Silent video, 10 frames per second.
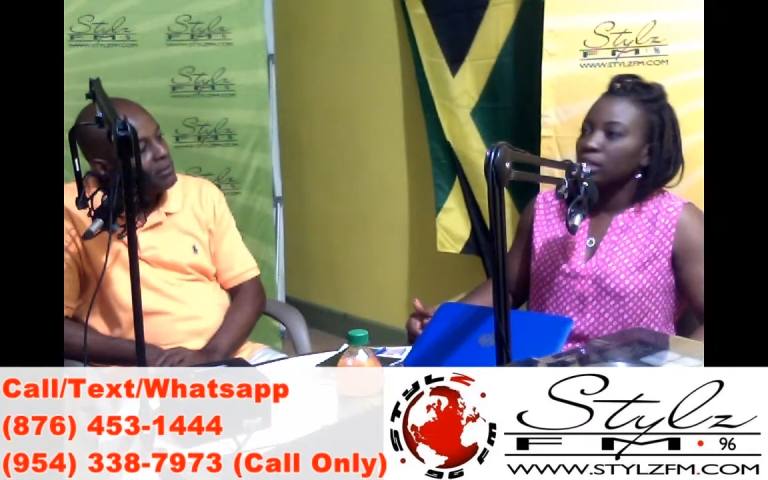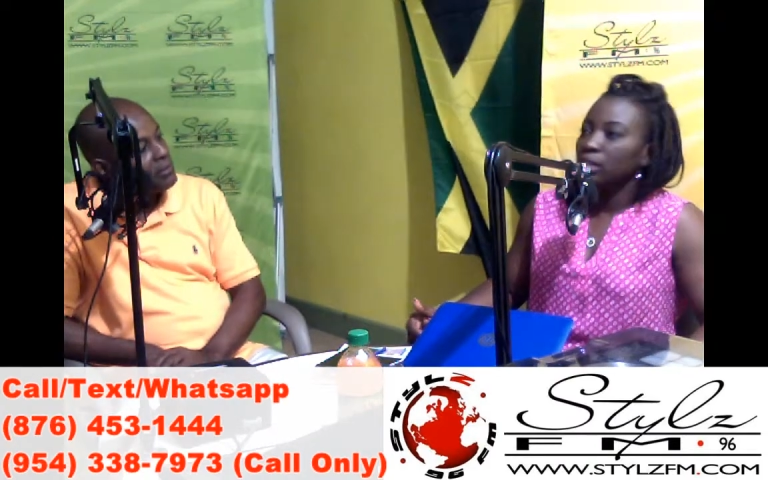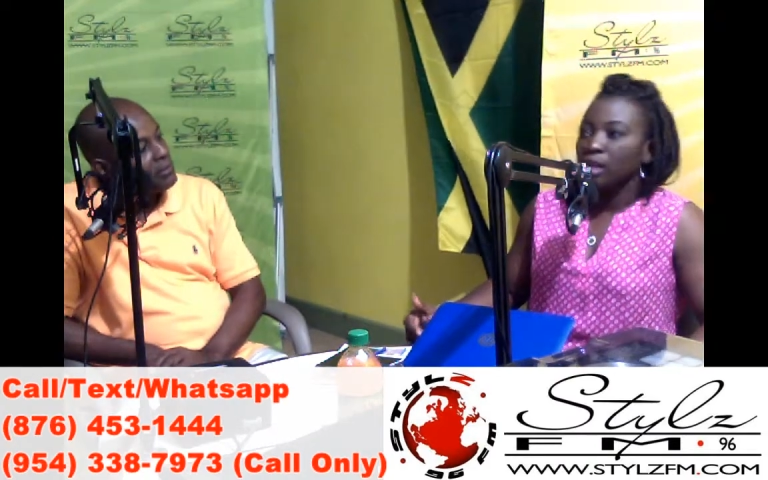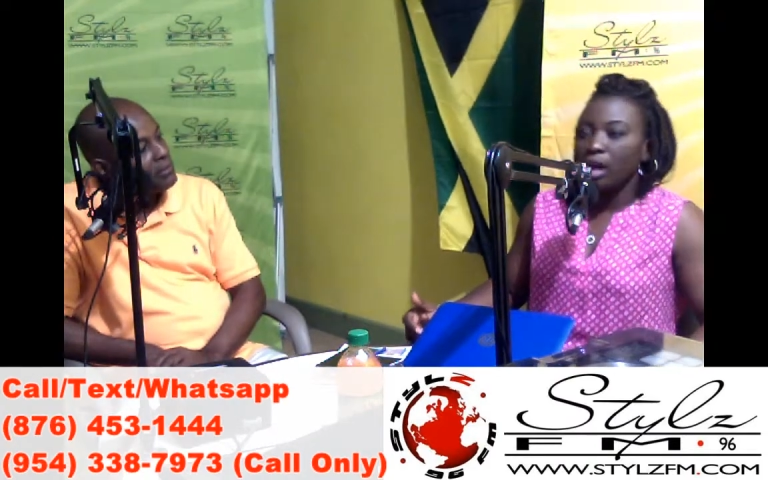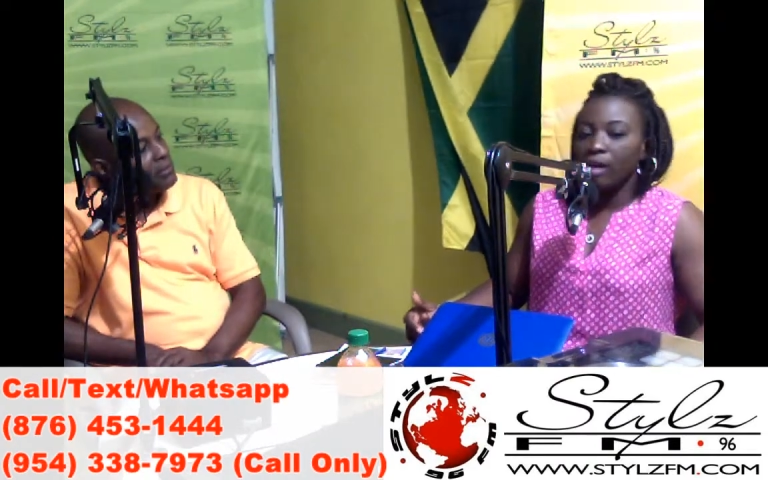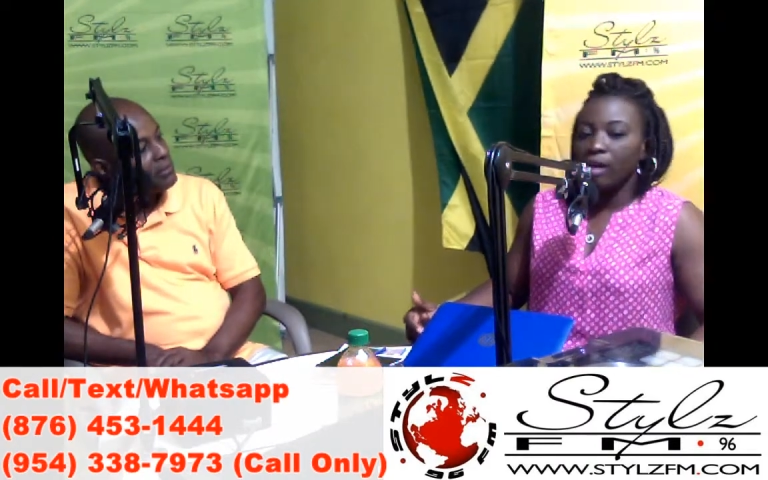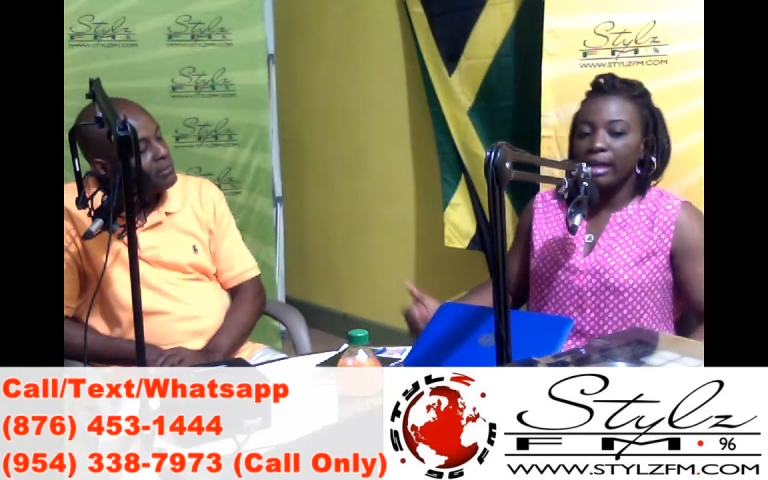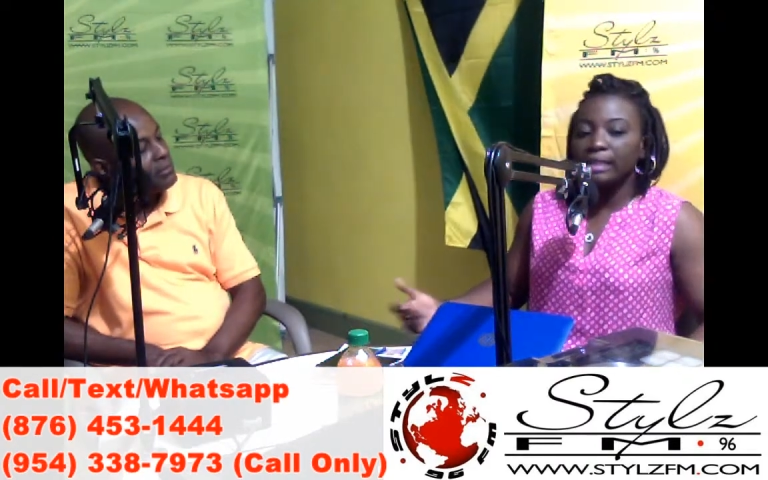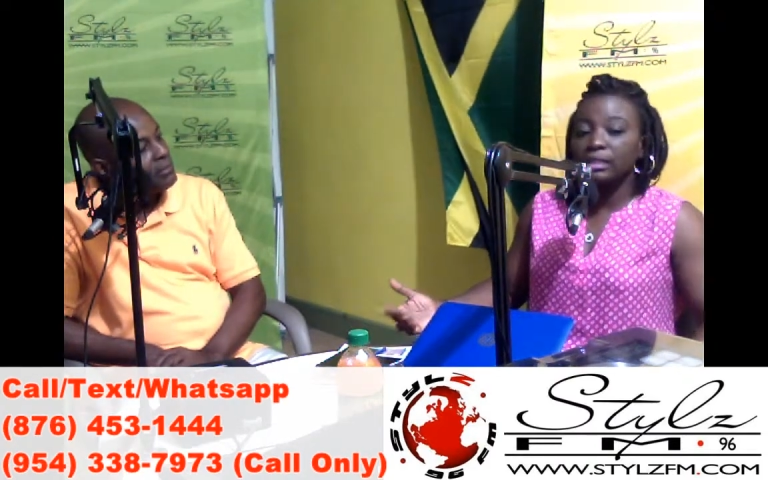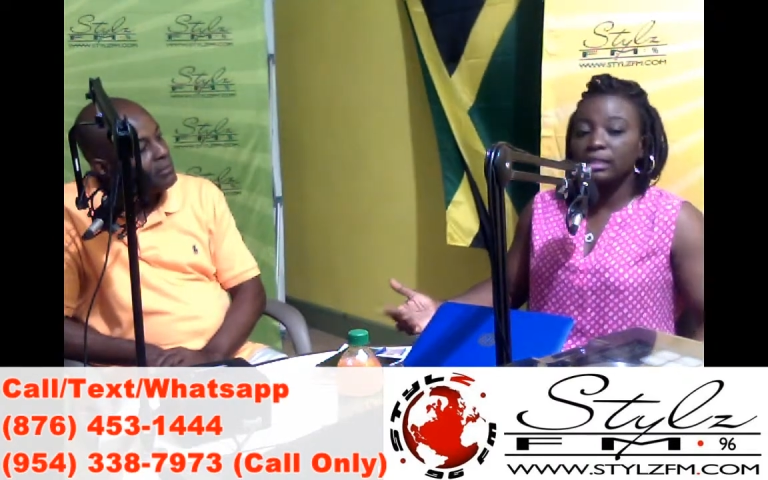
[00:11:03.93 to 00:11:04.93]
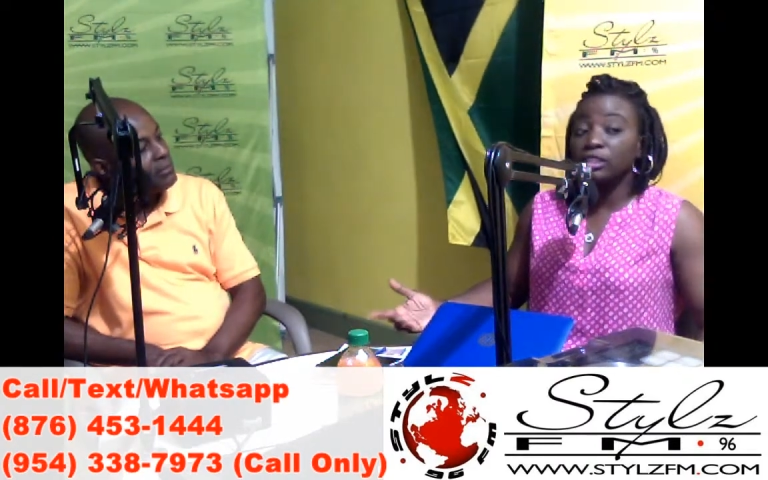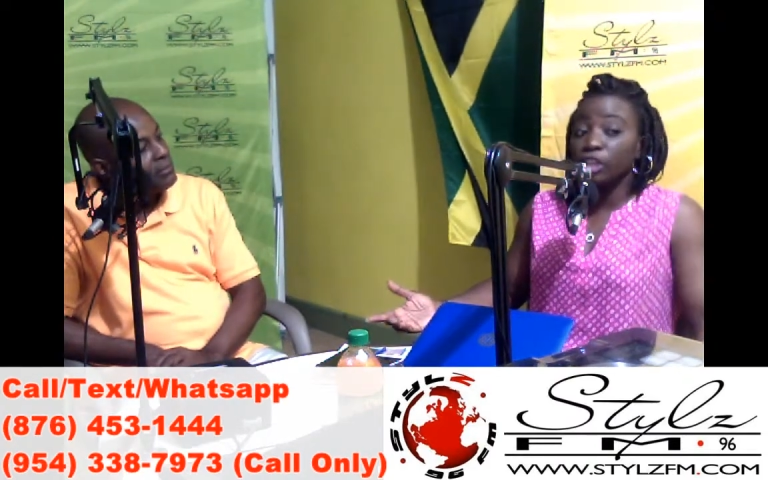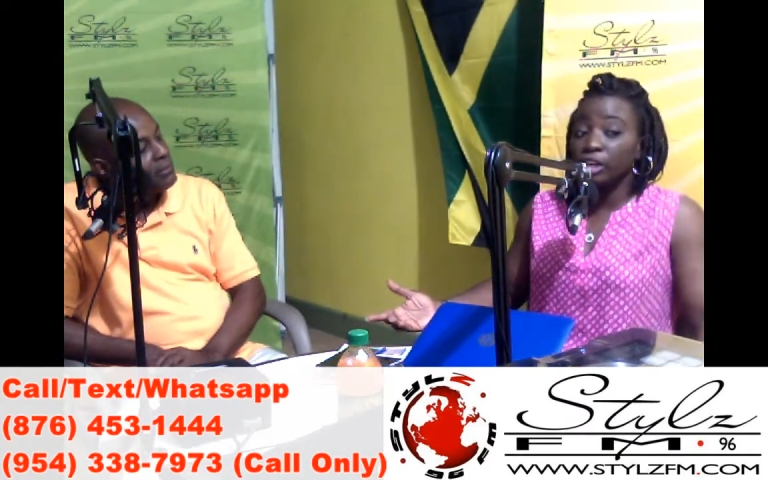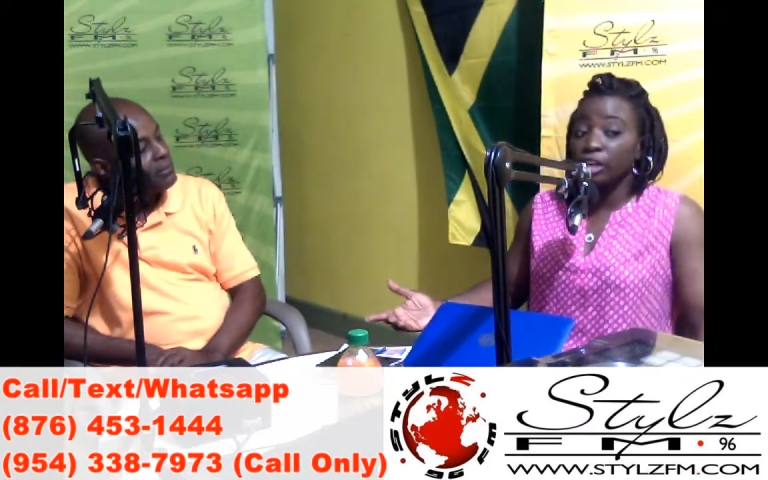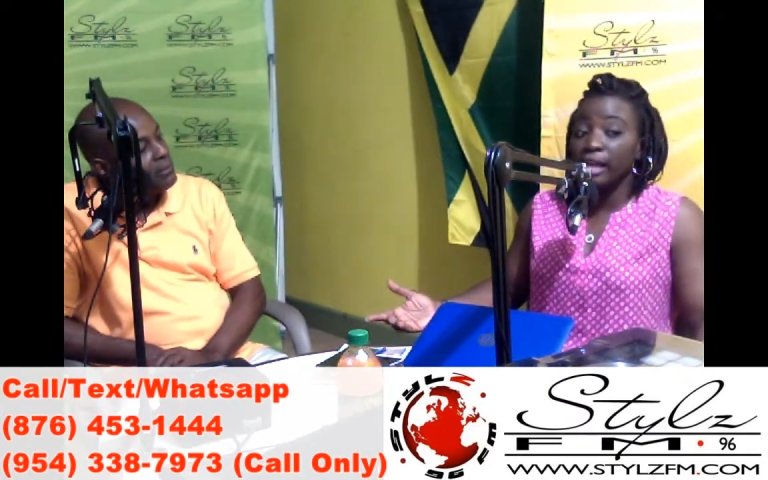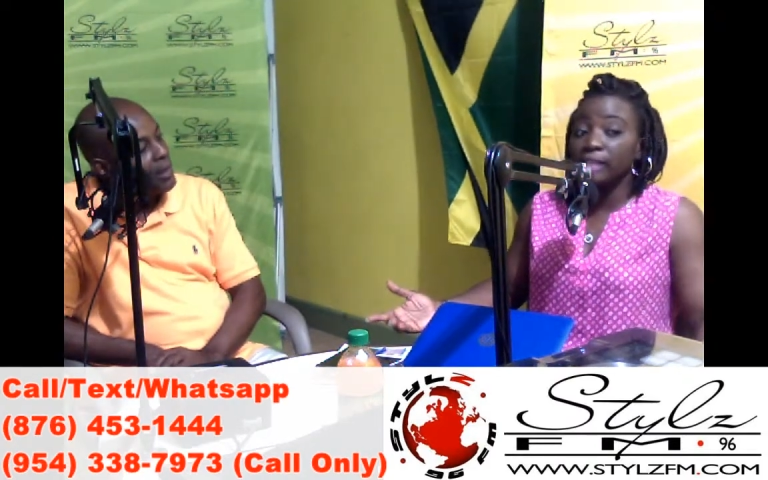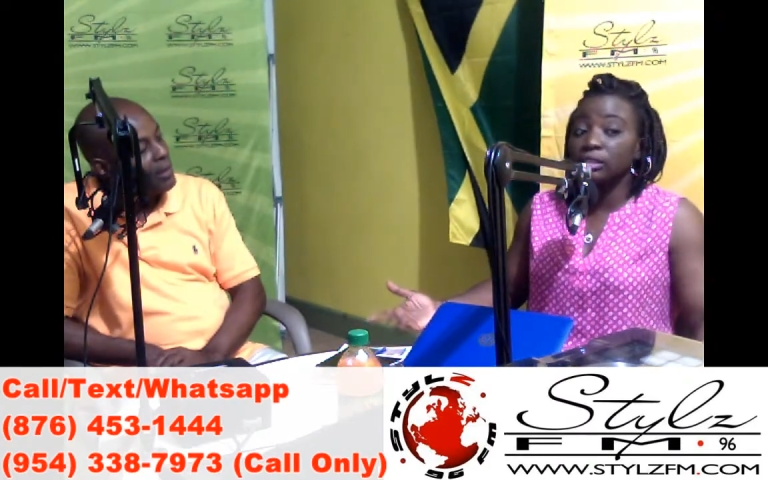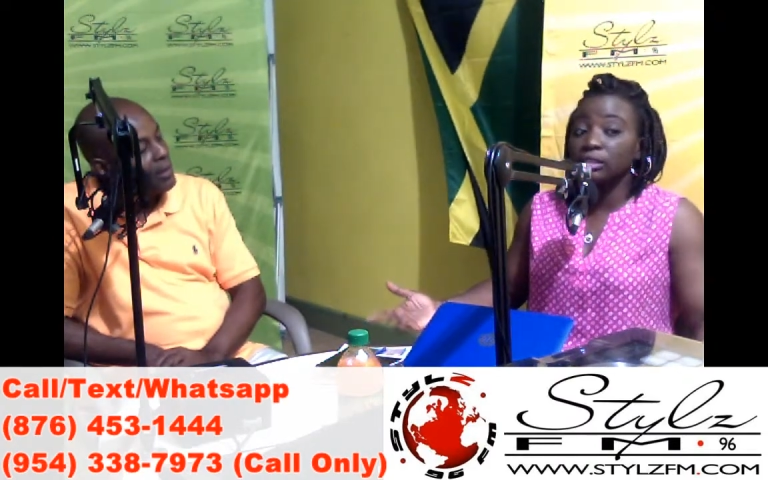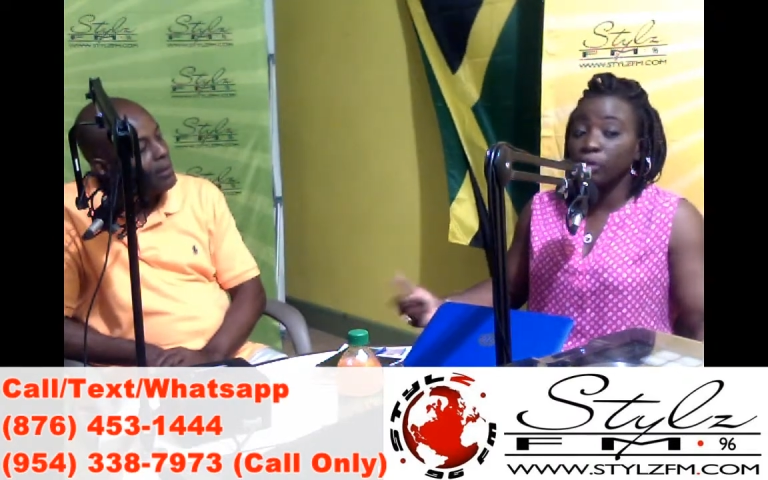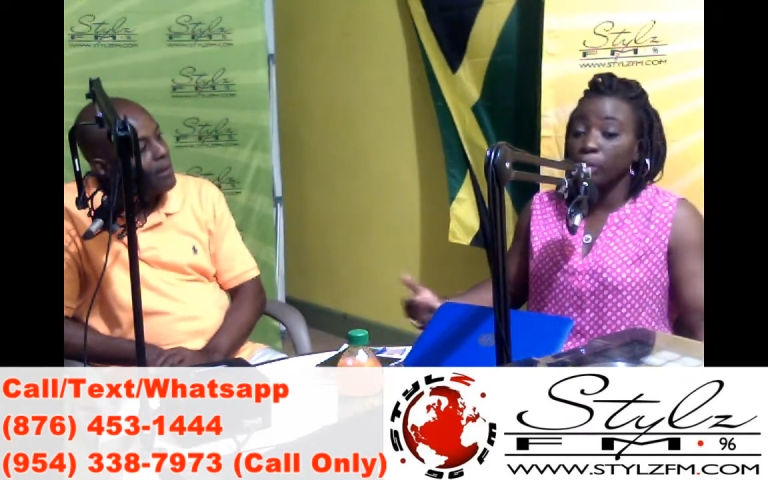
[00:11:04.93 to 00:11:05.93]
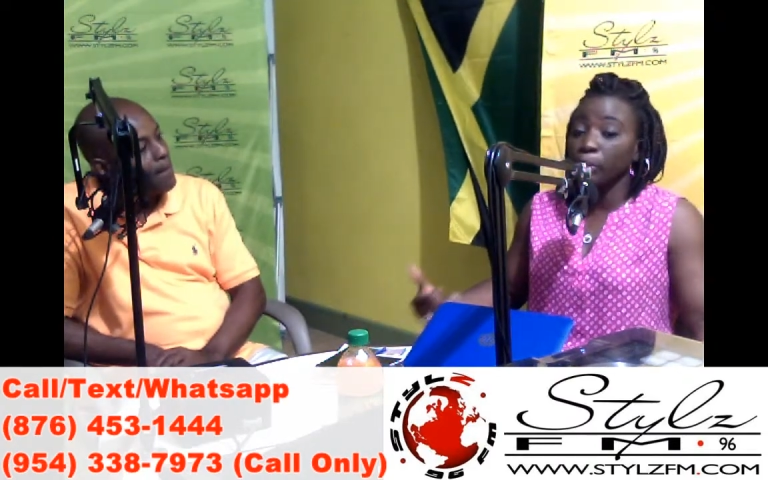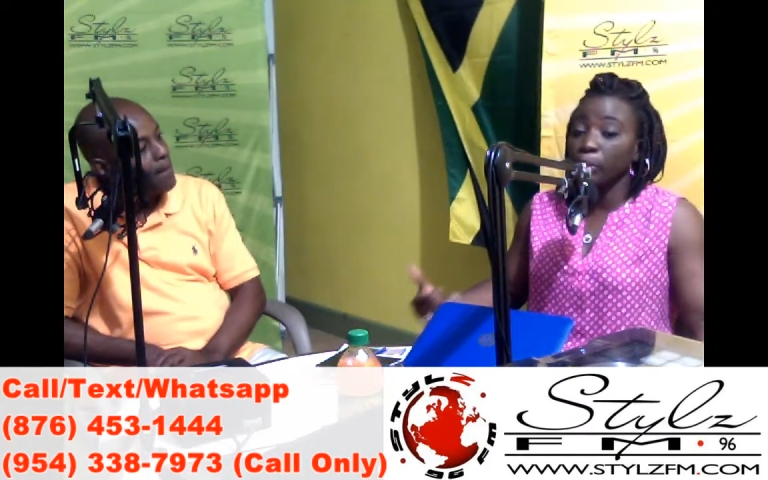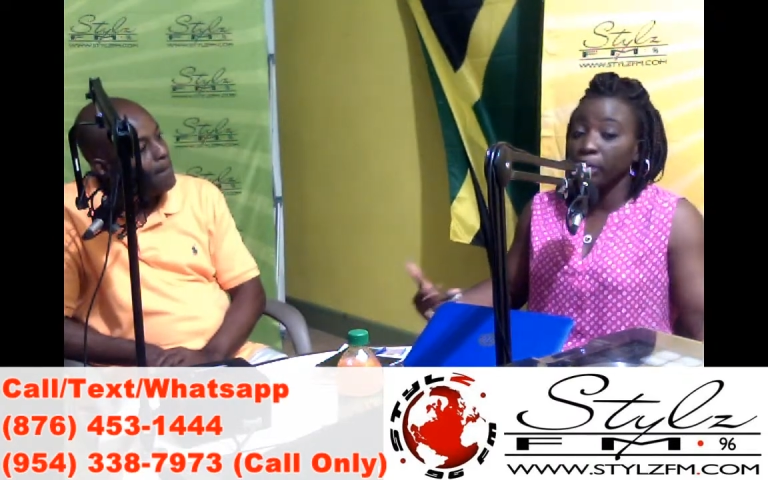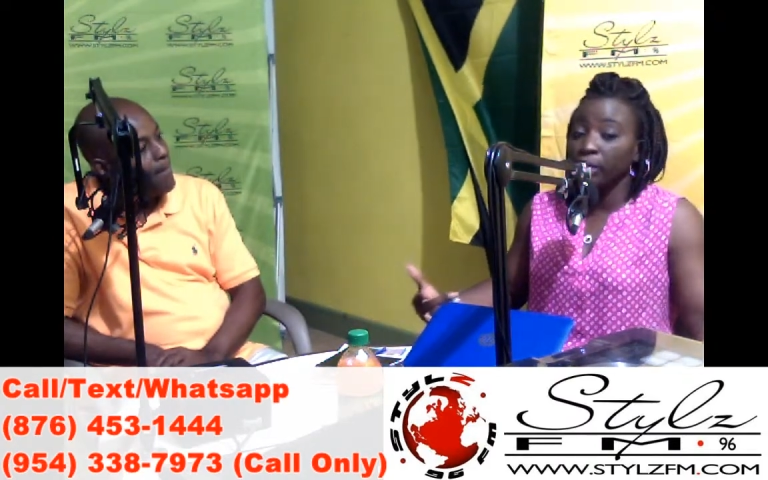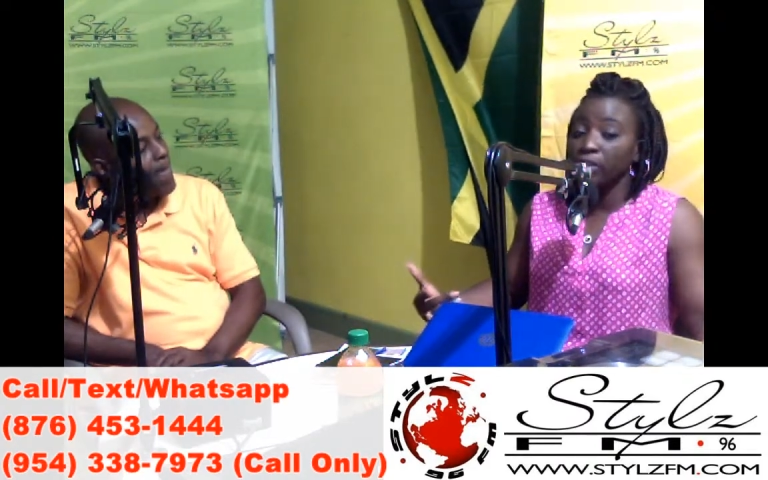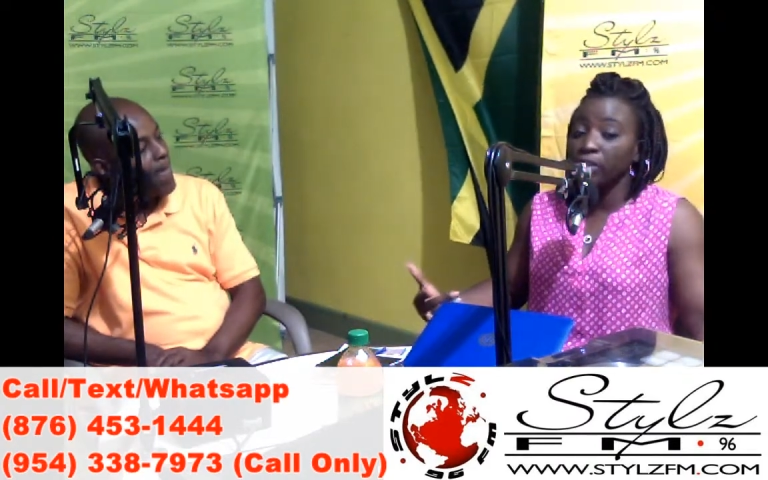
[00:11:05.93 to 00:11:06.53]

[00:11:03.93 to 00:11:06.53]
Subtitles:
All right, listeners, so you hear that? Yeah. So we are preparing to